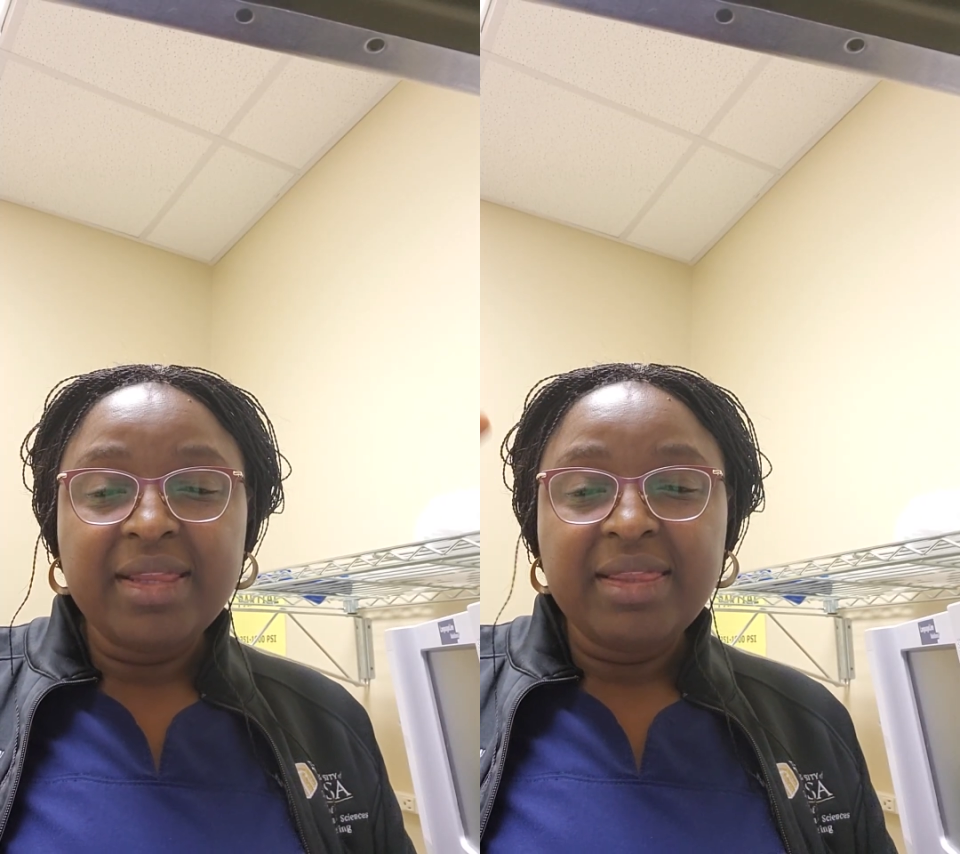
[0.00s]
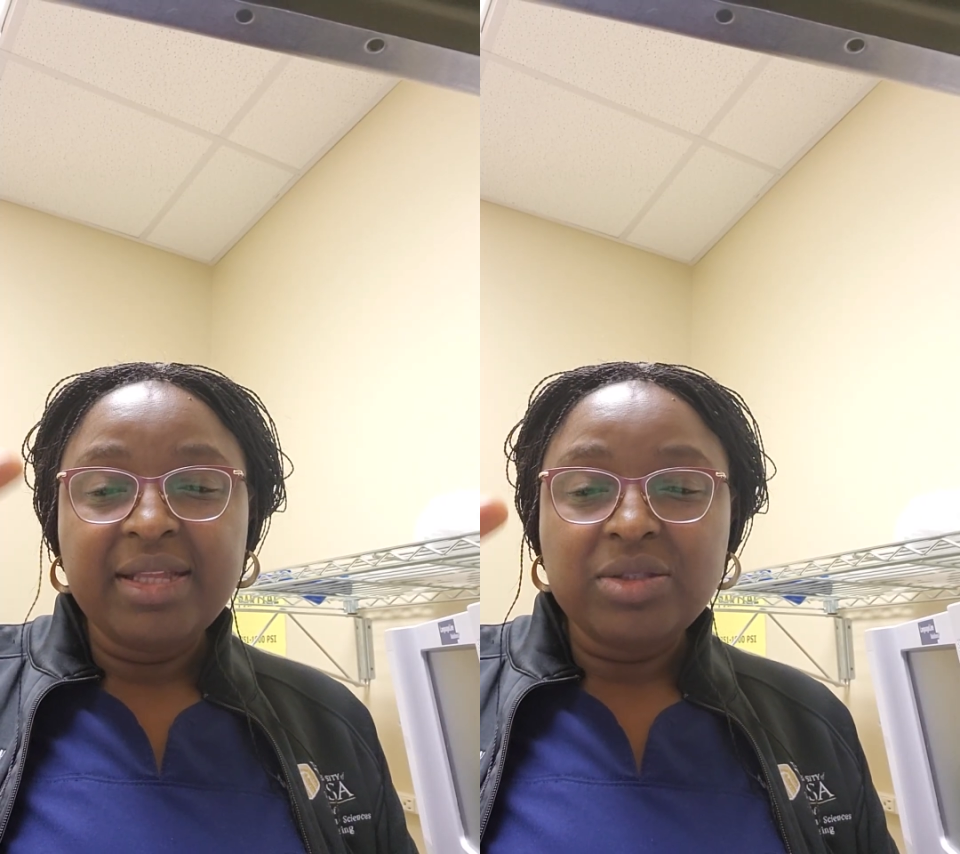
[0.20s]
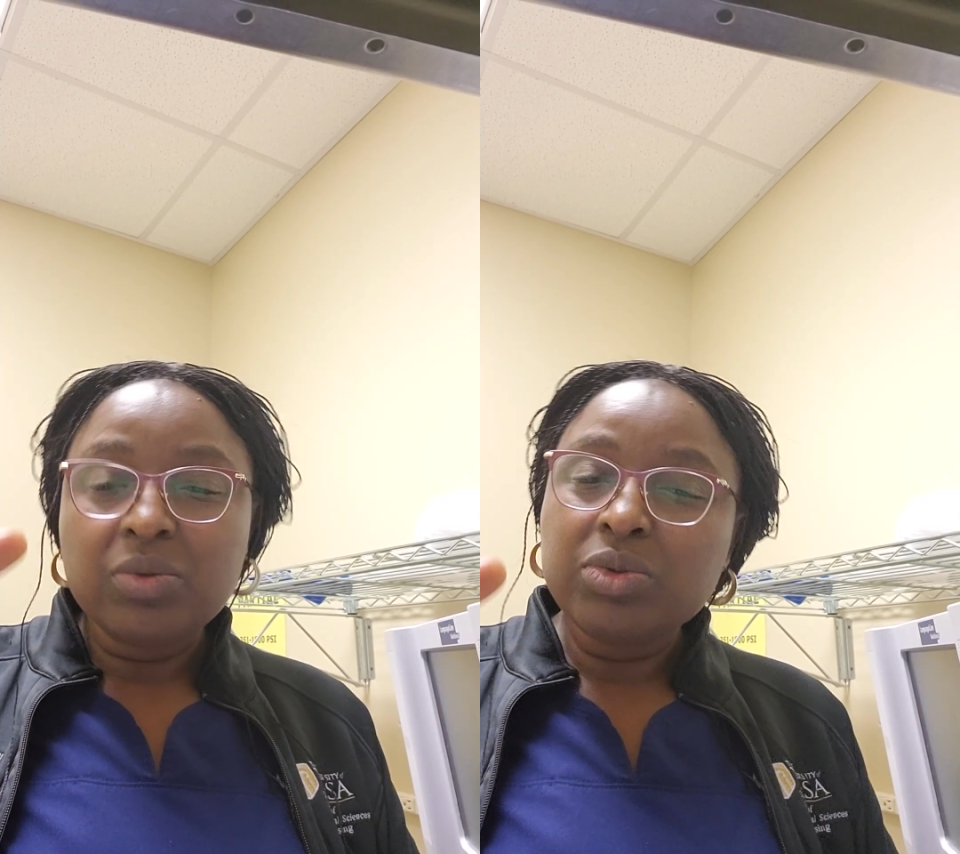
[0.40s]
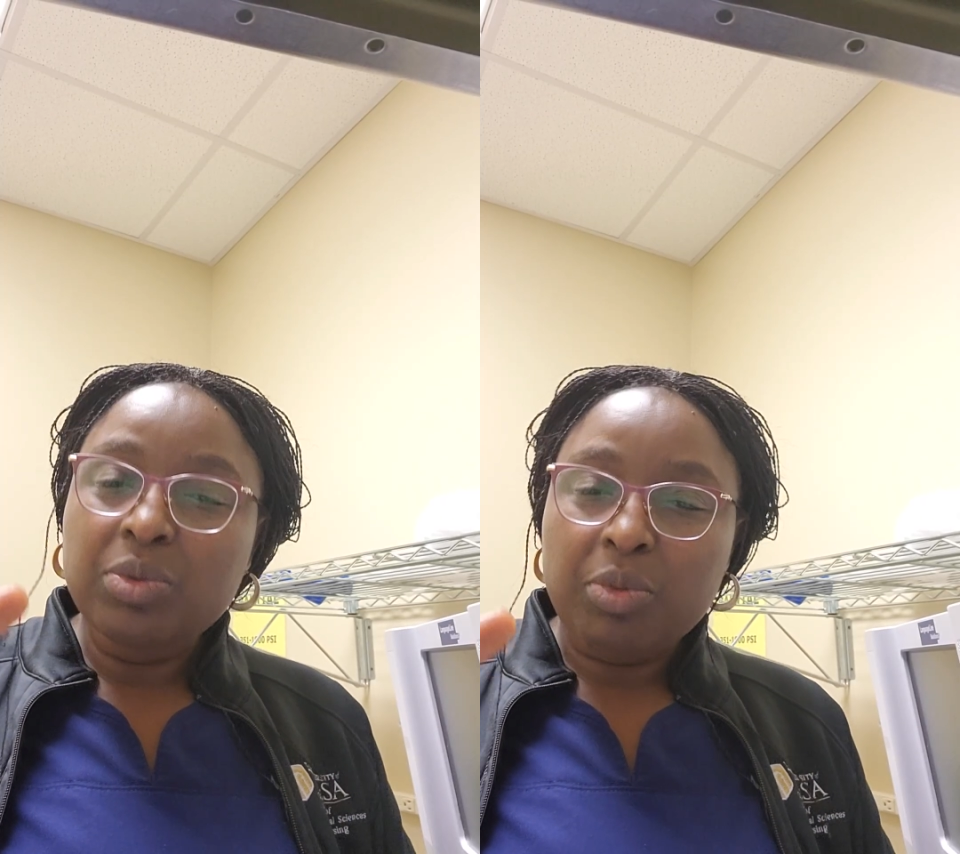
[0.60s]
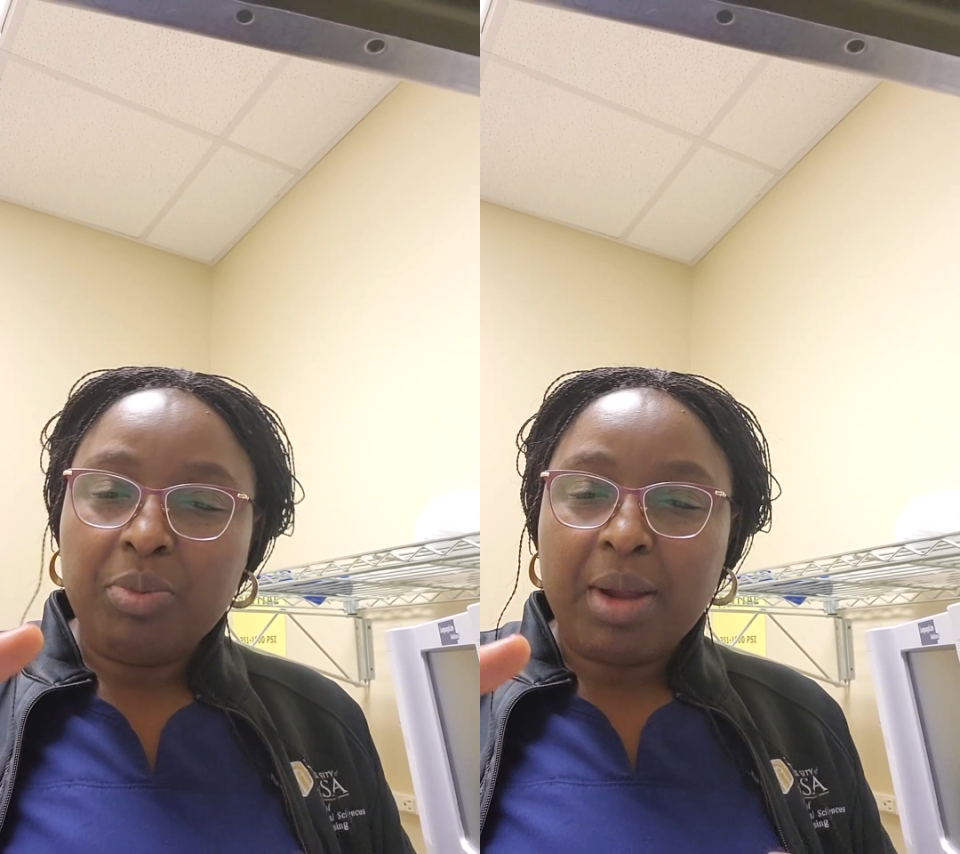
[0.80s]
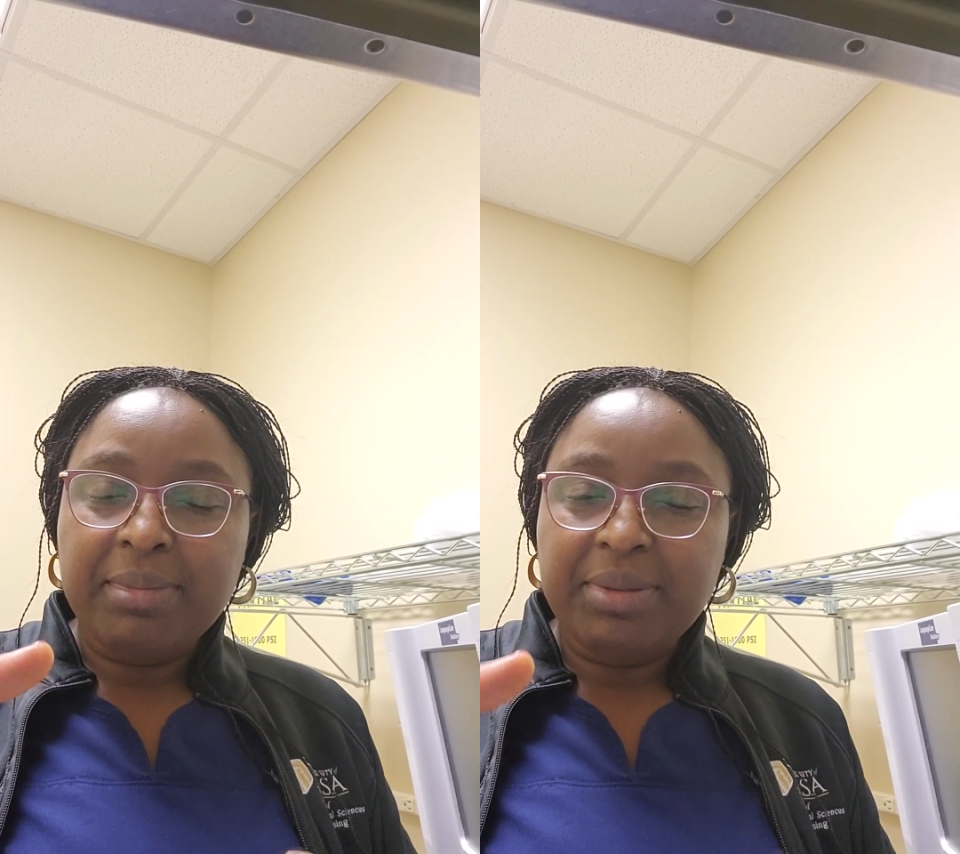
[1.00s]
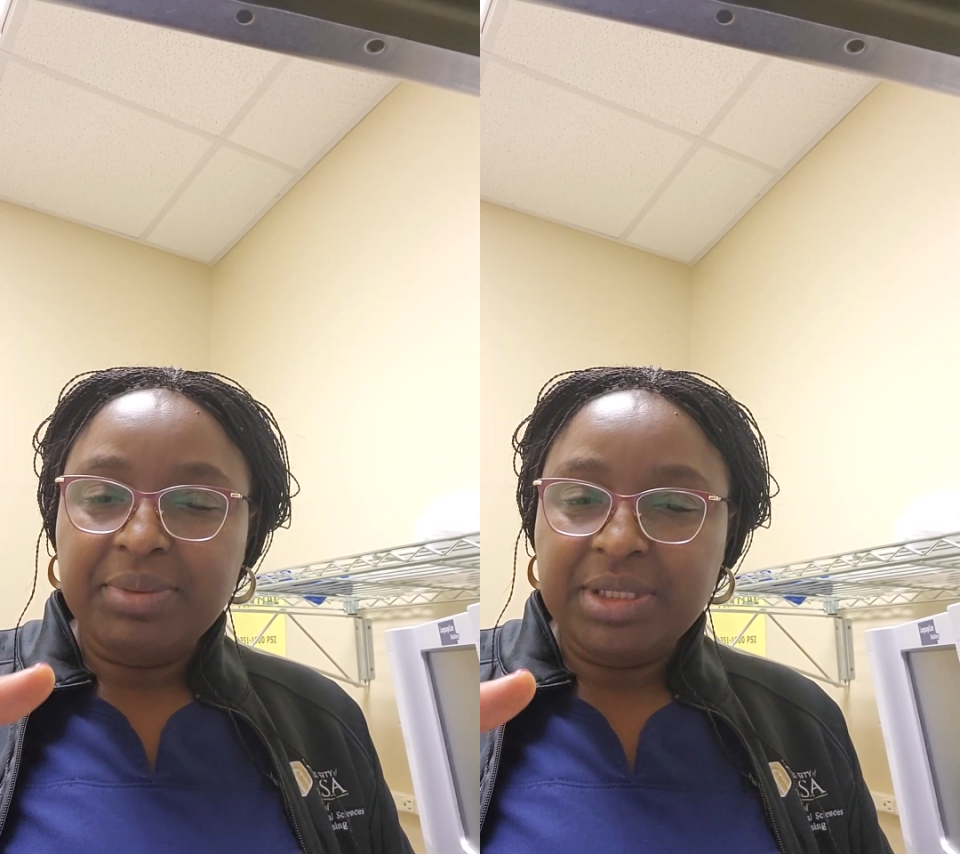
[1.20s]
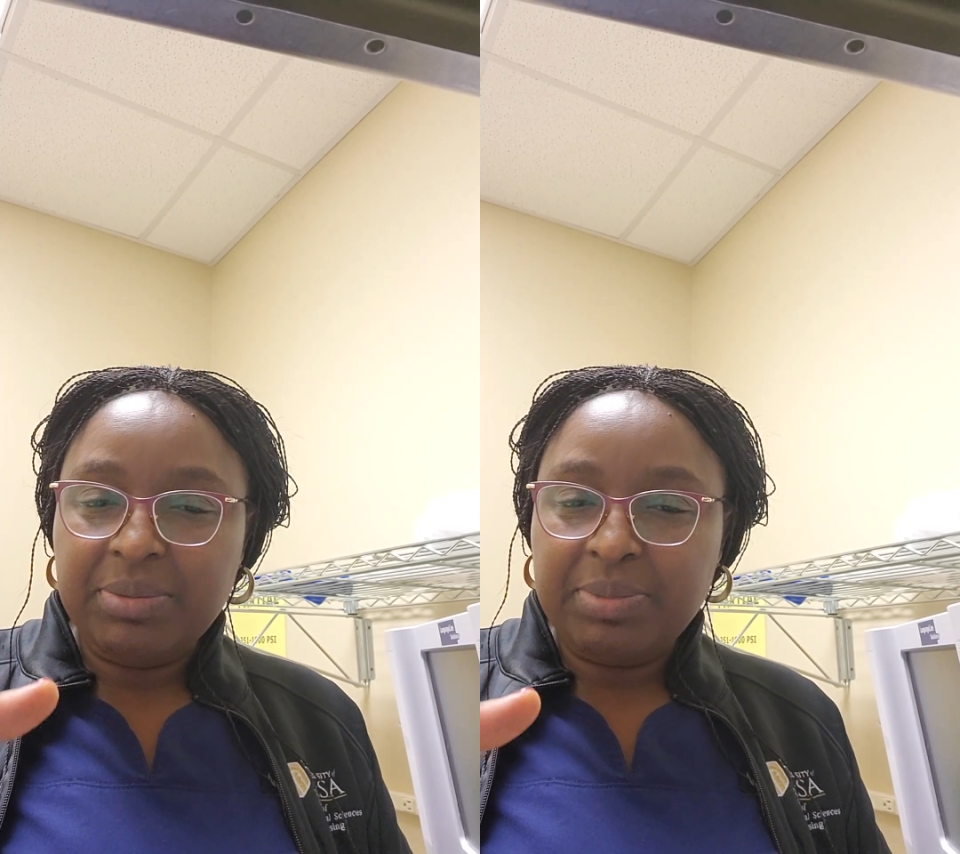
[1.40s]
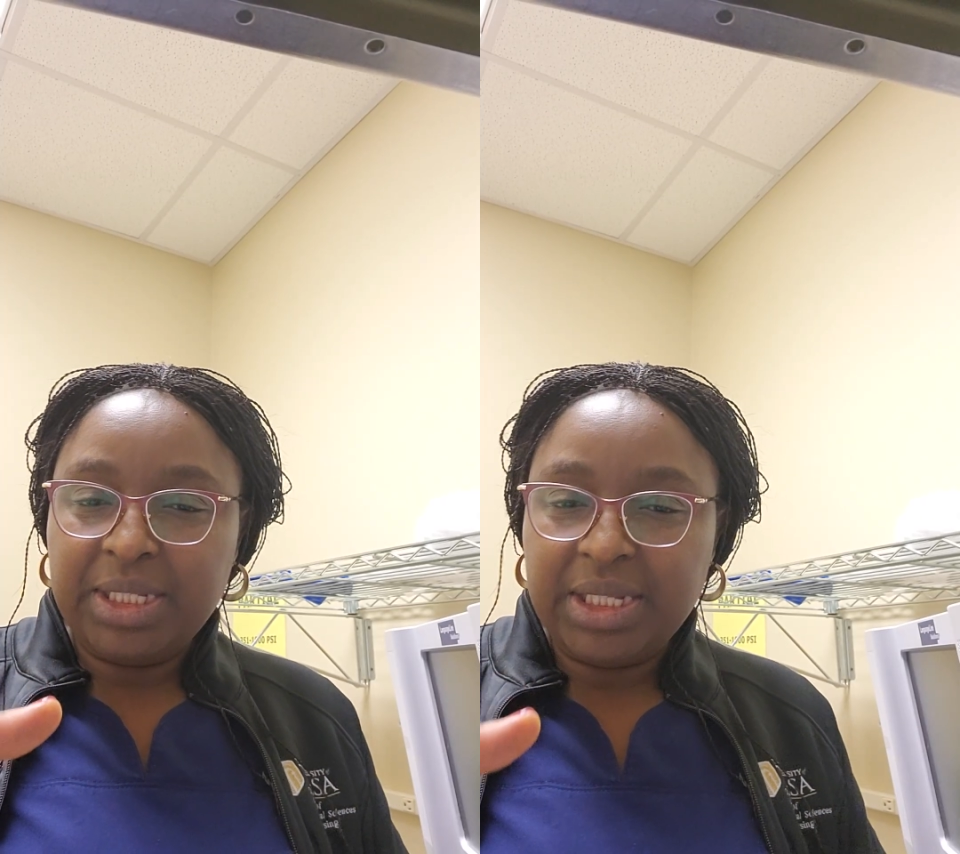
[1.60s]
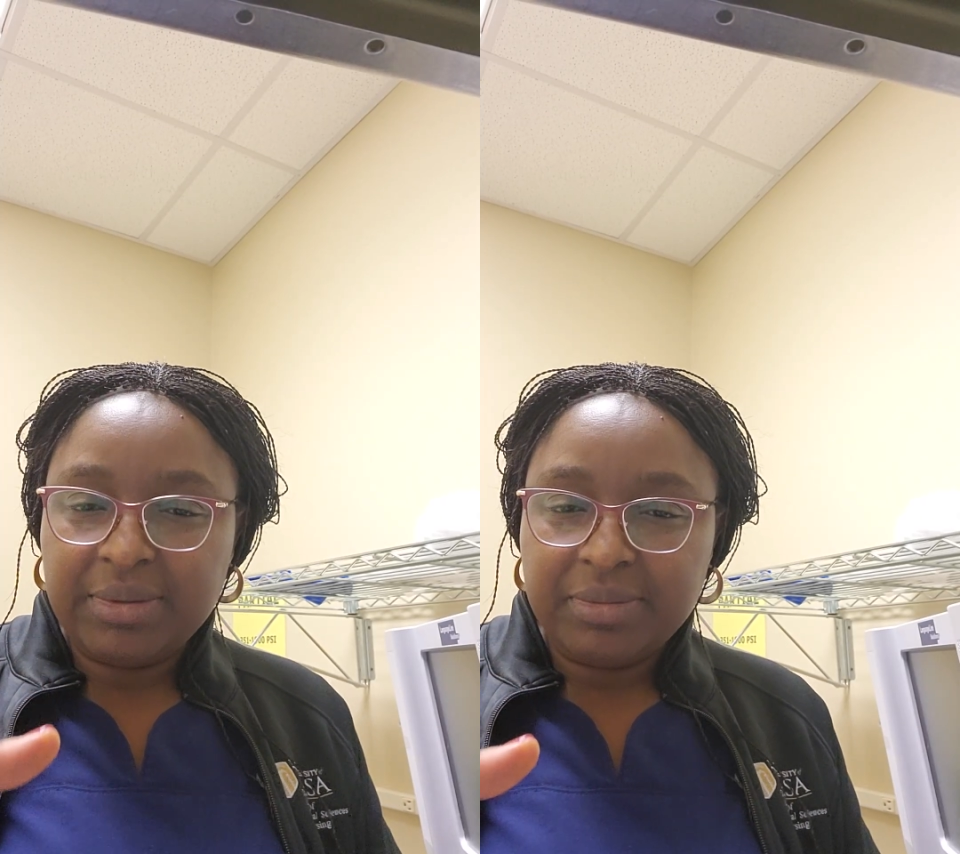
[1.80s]
then sodium will probably be
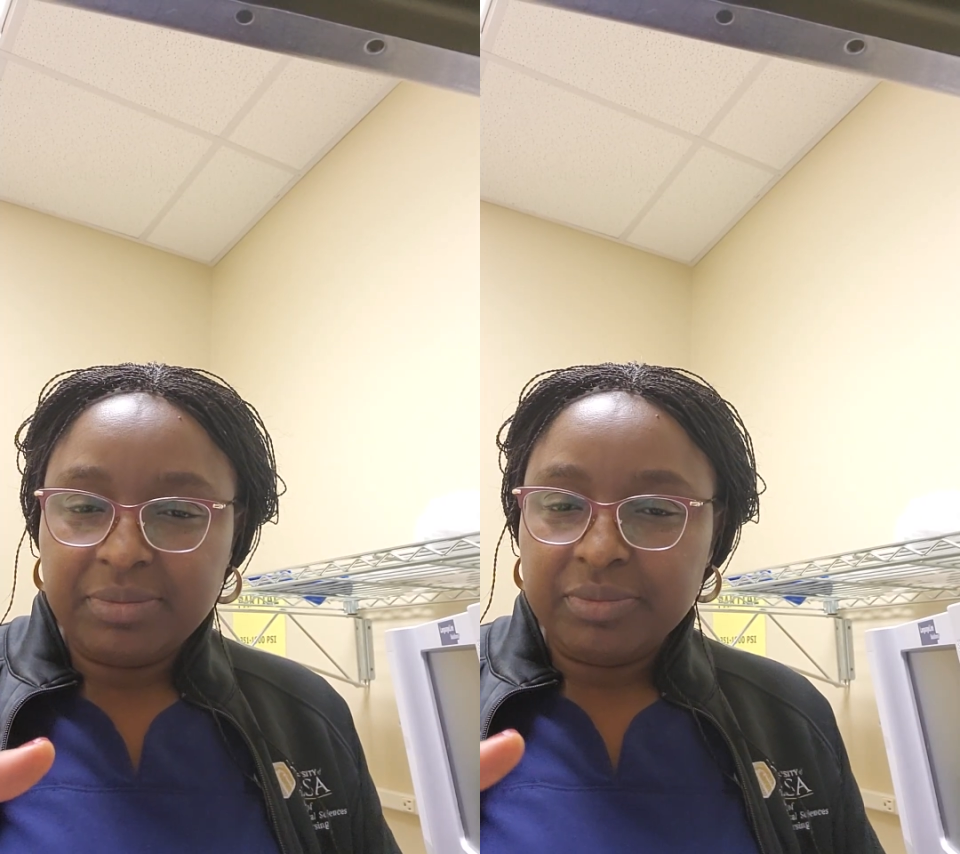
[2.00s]
depleted.